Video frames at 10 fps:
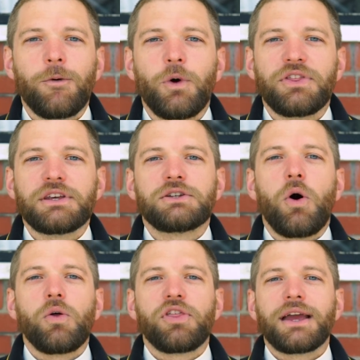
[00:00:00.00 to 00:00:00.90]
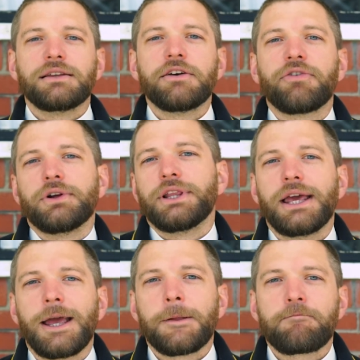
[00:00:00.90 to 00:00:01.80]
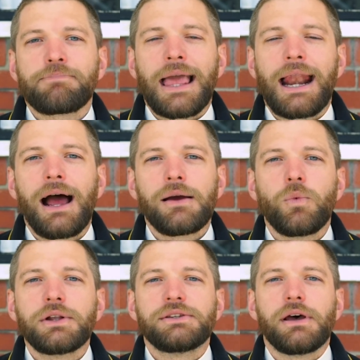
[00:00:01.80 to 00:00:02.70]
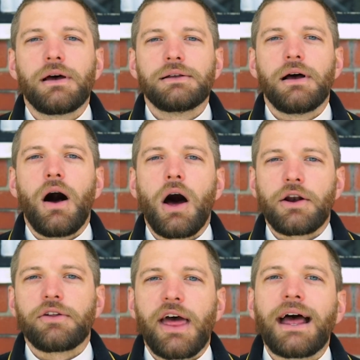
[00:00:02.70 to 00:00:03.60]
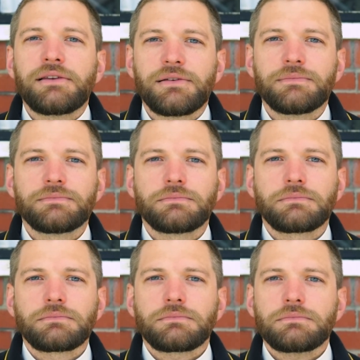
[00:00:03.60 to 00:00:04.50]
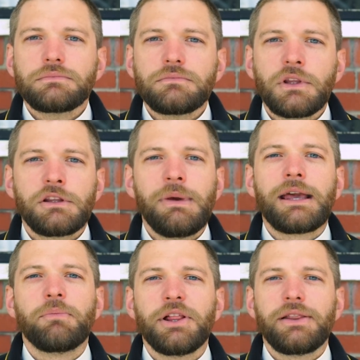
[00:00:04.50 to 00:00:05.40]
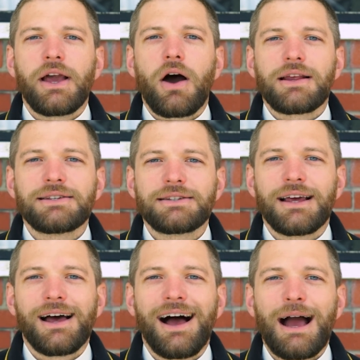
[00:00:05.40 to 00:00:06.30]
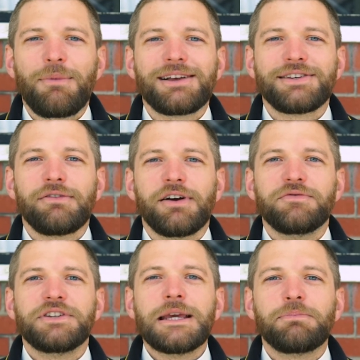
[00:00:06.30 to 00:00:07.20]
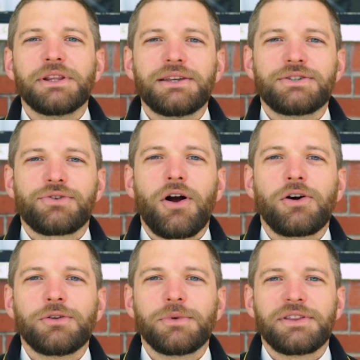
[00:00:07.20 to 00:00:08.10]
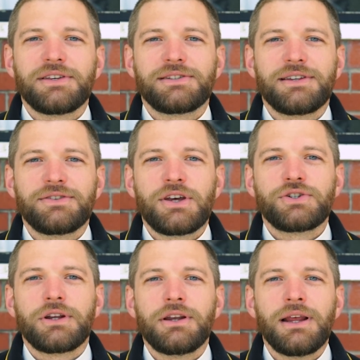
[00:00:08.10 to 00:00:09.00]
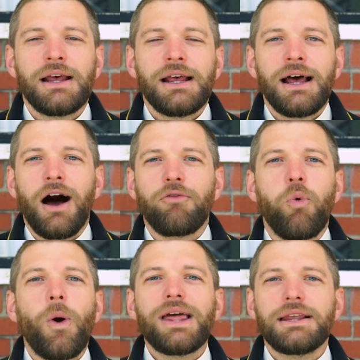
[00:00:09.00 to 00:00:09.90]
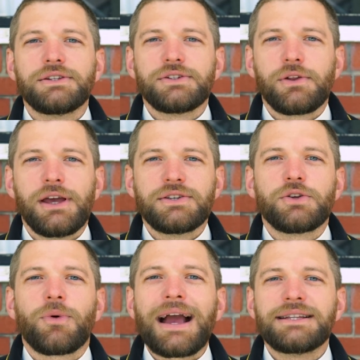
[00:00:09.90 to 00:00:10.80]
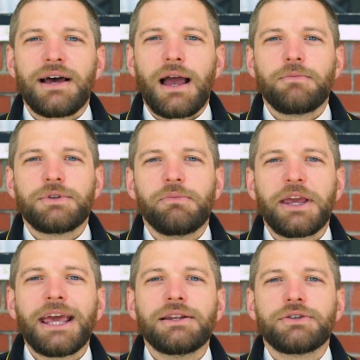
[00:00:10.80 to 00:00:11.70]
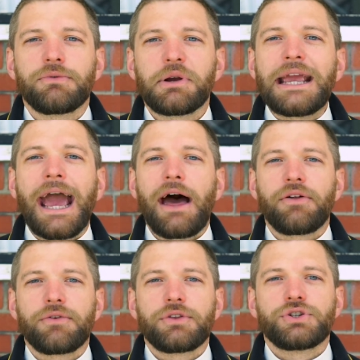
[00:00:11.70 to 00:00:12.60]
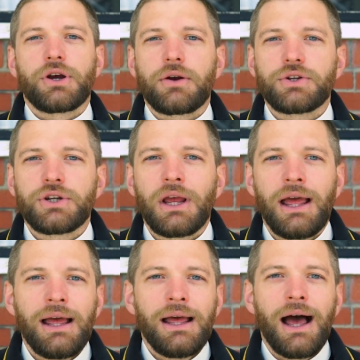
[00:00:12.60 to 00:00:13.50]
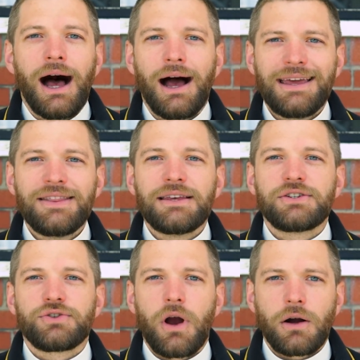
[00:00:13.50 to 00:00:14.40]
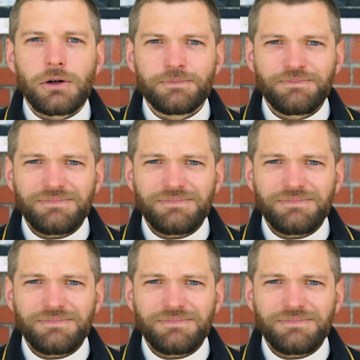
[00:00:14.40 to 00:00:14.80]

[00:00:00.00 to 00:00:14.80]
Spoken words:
with this whole thing differently, and I want to honor that. To be completely honest, I myself have deeply struggled with this decision of when is the right time to begin to regather the church. In this struggle,